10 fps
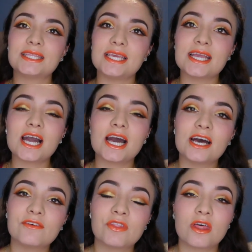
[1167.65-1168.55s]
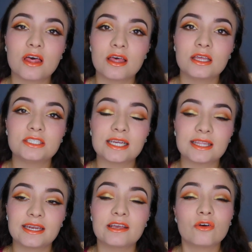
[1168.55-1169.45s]
think of the
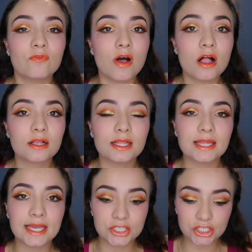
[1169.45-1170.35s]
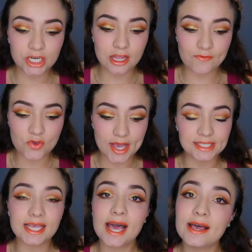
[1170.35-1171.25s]
Jaclyn Hill Vault collection, if you
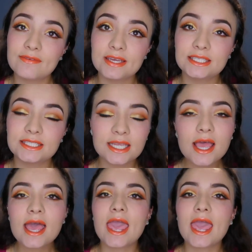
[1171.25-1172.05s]
guys have it.